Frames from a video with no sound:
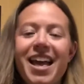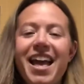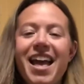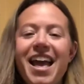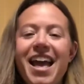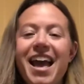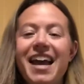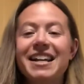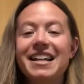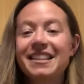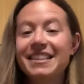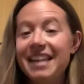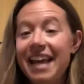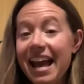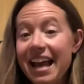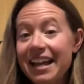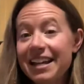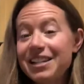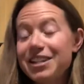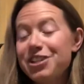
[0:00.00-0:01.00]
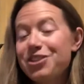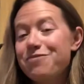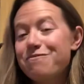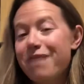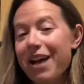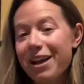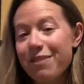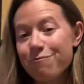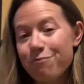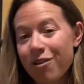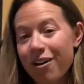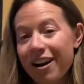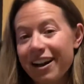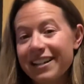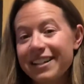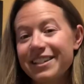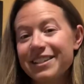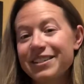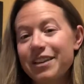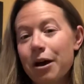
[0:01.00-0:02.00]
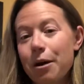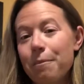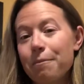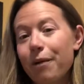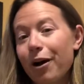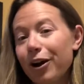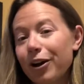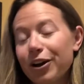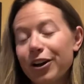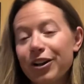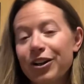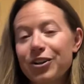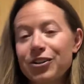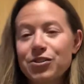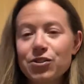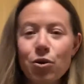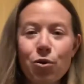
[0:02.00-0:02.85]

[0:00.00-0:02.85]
And at the end, you might want some markers